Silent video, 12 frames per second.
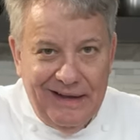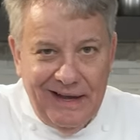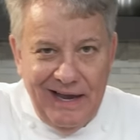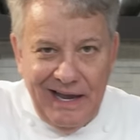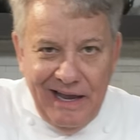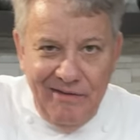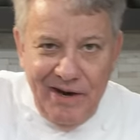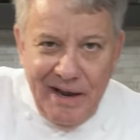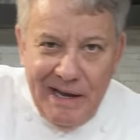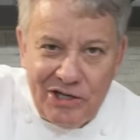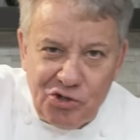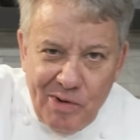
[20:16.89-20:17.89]
Yeah, give an
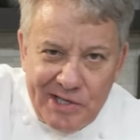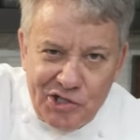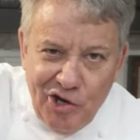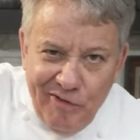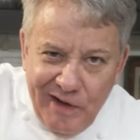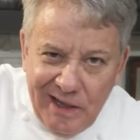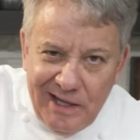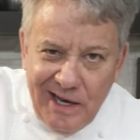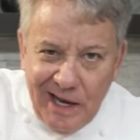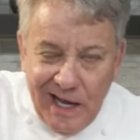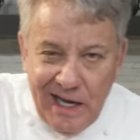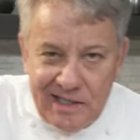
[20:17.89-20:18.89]
extra serving to
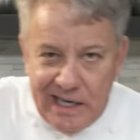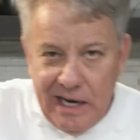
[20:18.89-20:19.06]
the kids.